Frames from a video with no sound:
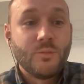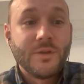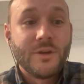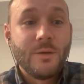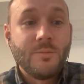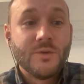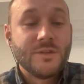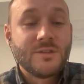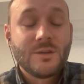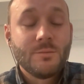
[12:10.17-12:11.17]
with a
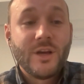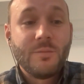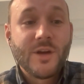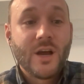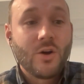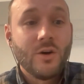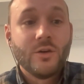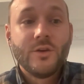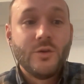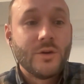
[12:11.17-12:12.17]
simple API
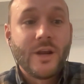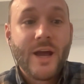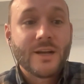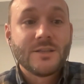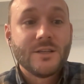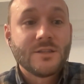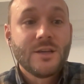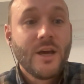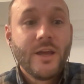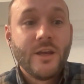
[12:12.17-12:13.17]
call, you can
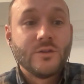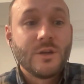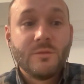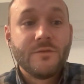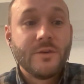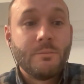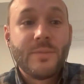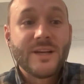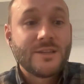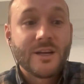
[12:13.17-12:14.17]
access some of the
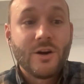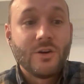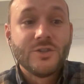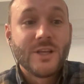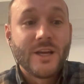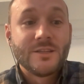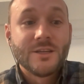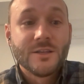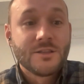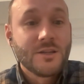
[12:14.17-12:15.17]
best technology that
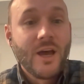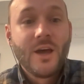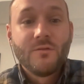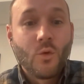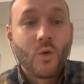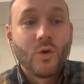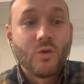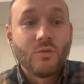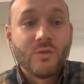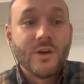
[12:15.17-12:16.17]
exists
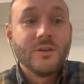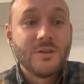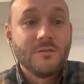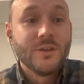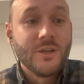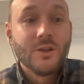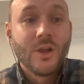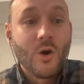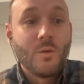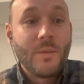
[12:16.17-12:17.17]
for relatively
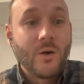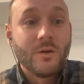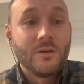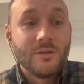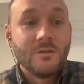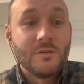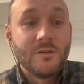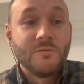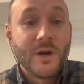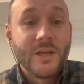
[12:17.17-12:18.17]
low amount
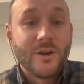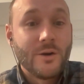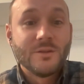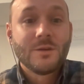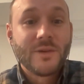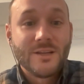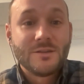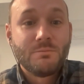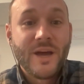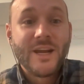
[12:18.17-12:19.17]
of money, in some
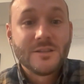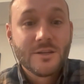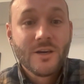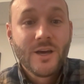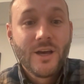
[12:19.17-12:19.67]
case, pennies.